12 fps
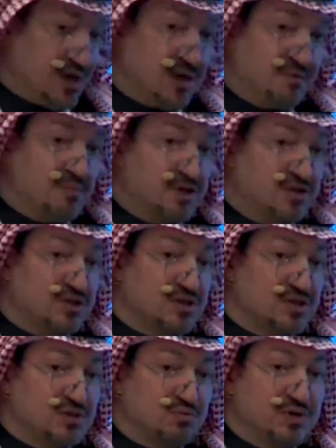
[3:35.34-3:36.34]

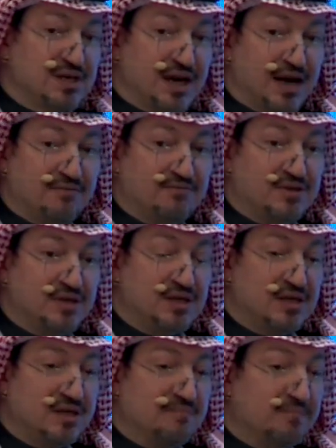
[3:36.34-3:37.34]
businesses, we have
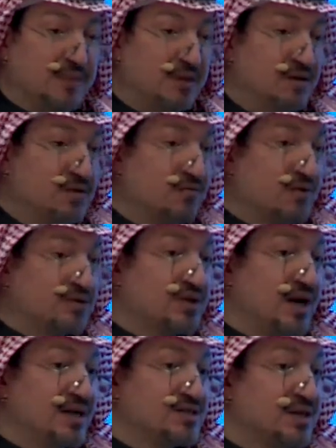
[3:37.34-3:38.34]
the
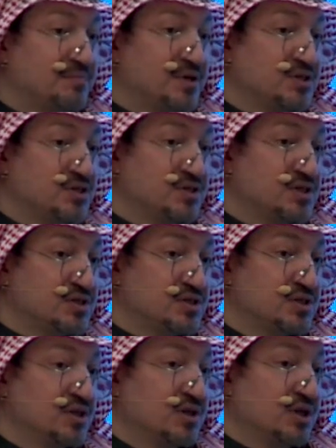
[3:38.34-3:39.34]
fertilizer
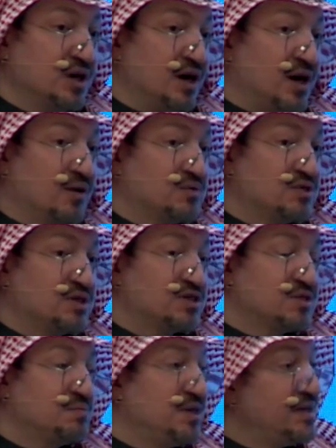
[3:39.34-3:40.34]
business, around
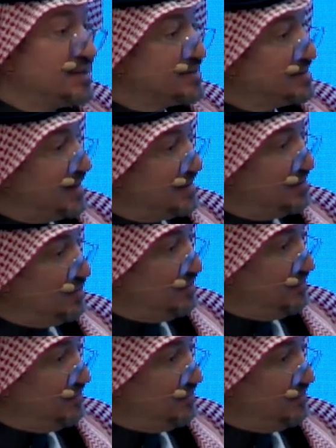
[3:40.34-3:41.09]
6 million tons of